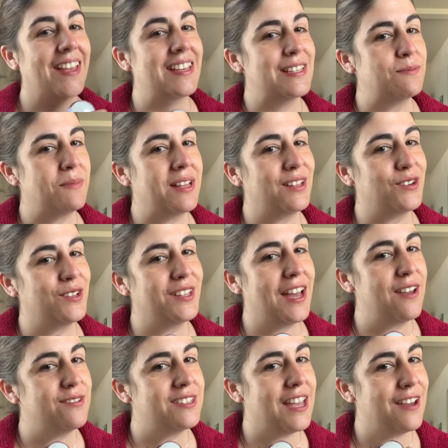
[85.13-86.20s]
It's my little
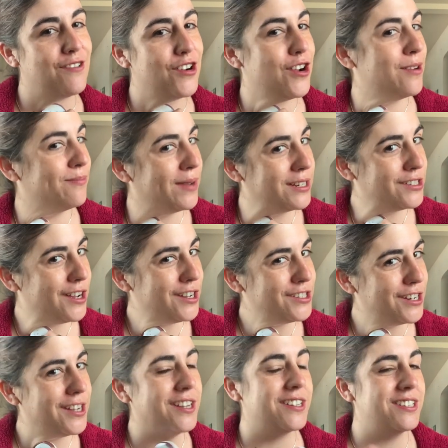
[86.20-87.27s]
lifesaver. My
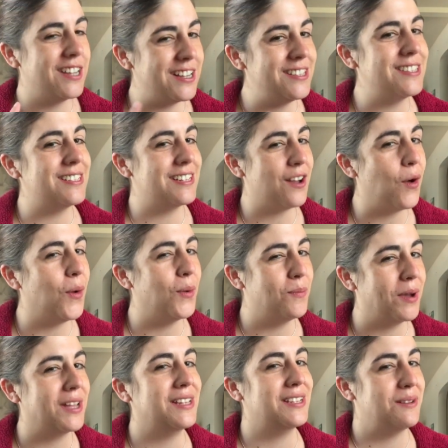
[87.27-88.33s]
Tatcha tends to hold
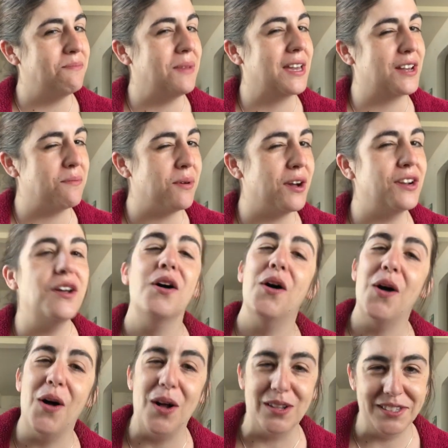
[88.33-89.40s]
my makeup on
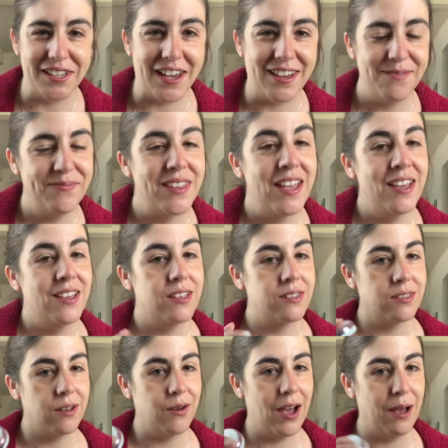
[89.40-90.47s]
all day.
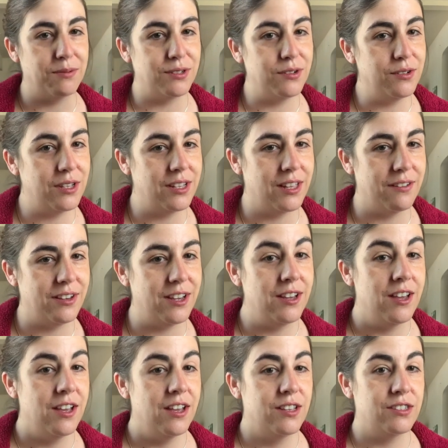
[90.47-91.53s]
So absolutely love it.
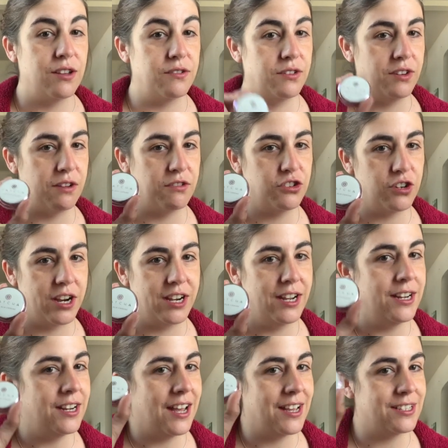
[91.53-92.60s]
So if you've never tried
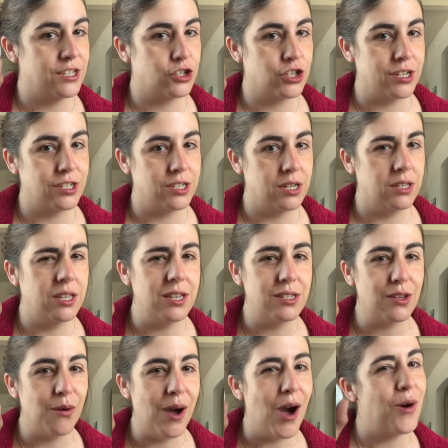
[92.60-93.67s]
it, I suggest at
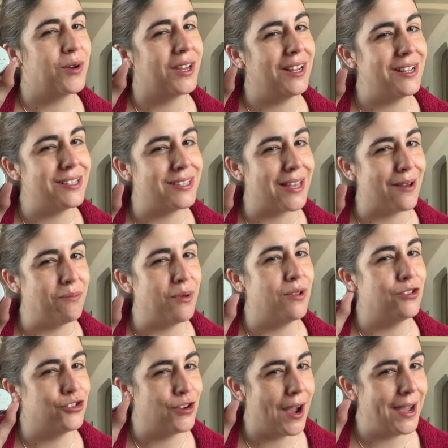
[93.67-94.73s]
least go out, get a
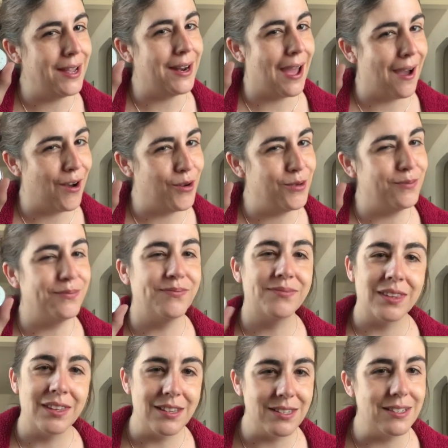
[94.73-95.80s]
sample, try it out.
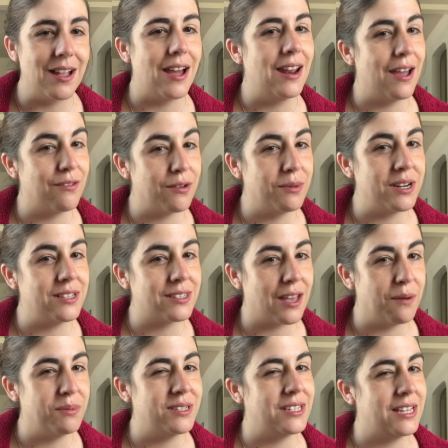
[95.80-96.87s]
It's not everybody's
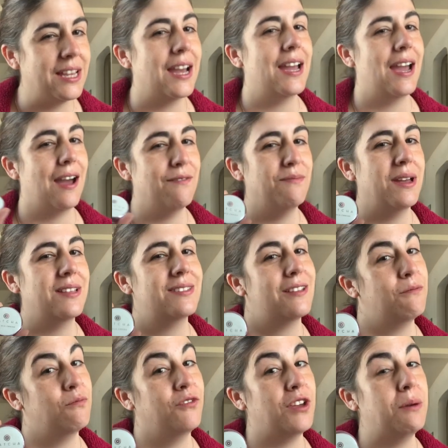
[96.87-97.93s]
cup of tea. I have met
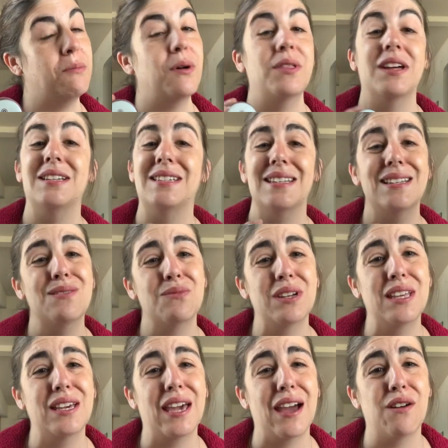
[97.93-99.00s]
some people that didn't
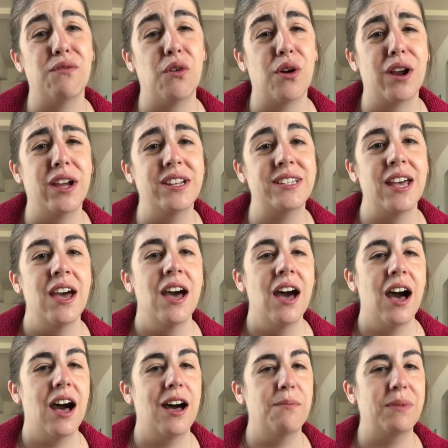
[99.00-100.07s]
really care for it.
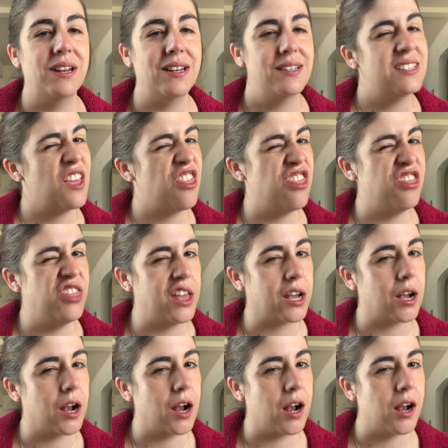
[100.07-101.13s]
It is a
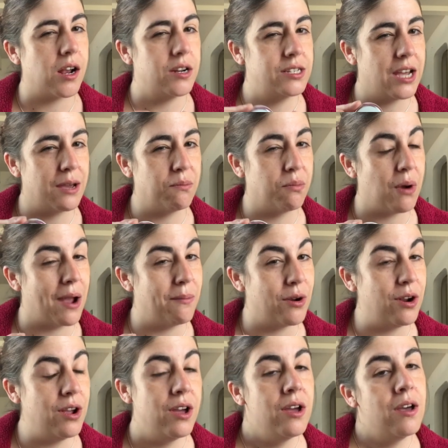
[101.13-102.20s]
thicker type
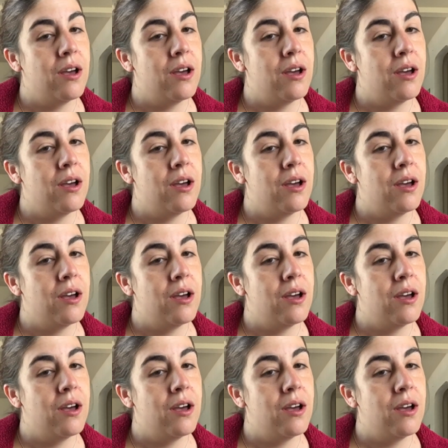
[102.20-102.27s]
primer.